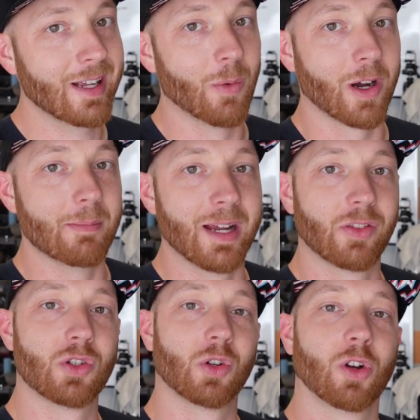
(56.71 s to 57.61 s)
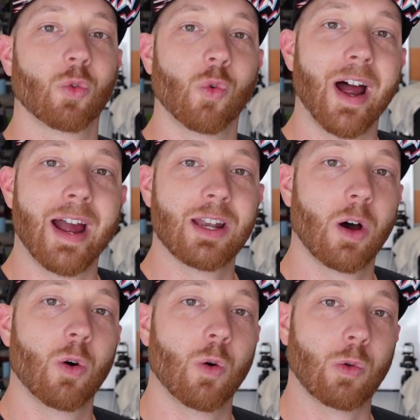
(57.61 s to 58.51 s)
we're going to make this truck ride
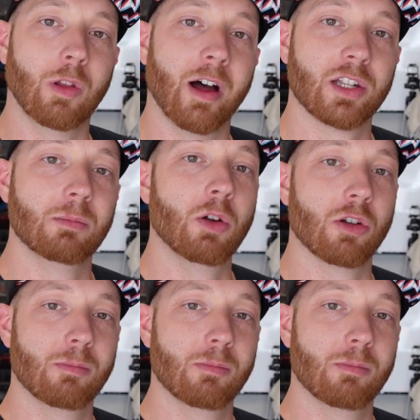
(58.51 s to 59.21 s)
a whole lot smoother.